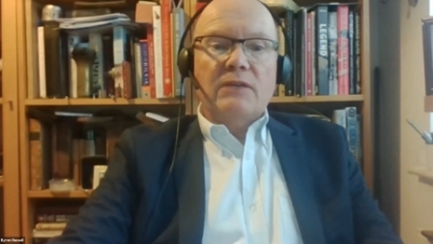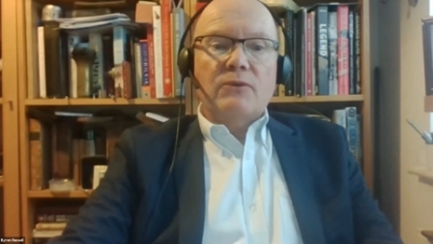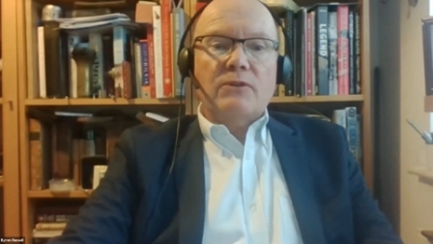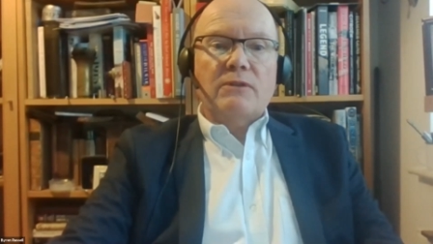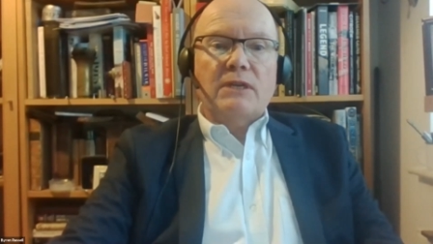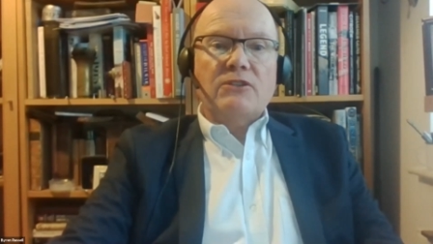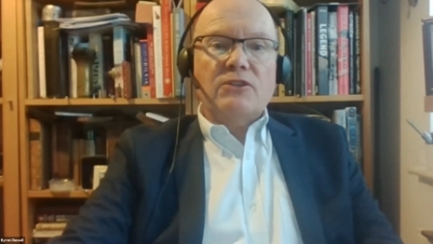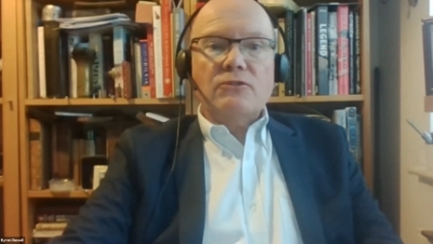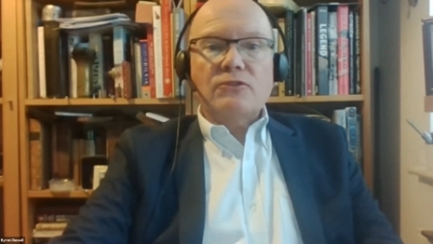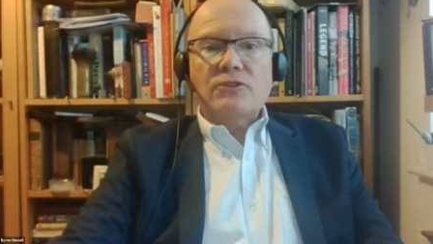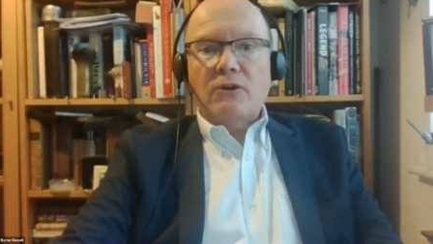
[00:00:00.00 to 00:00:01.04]
with
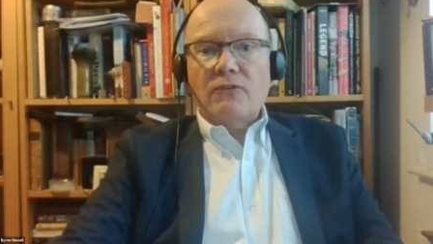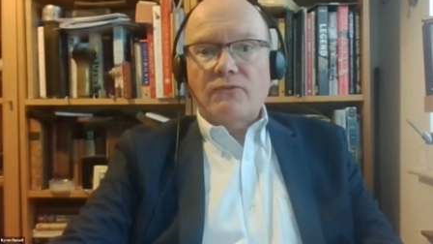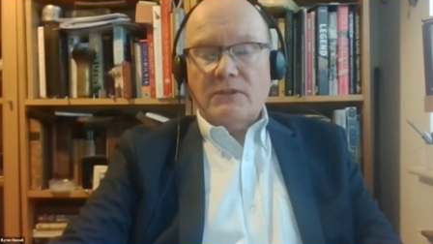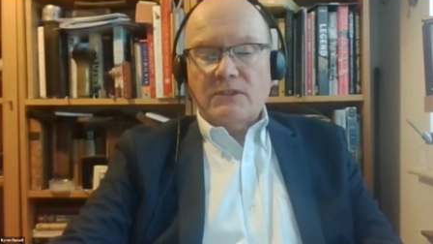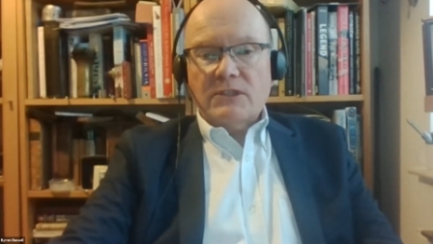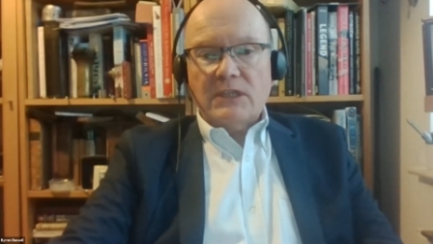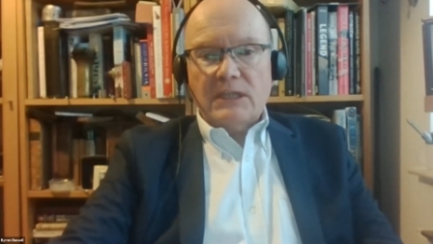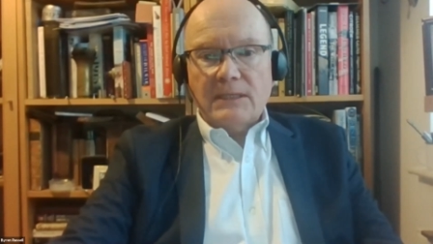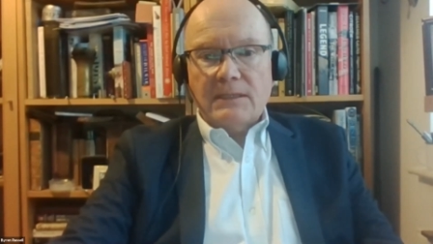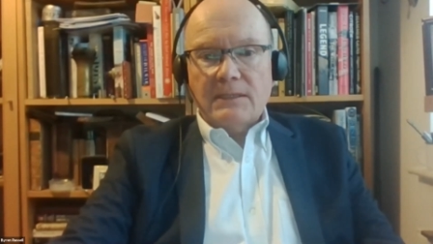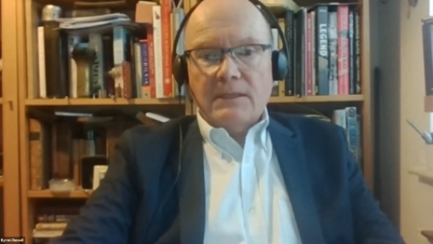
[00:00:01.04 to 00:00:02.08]
issues of concern,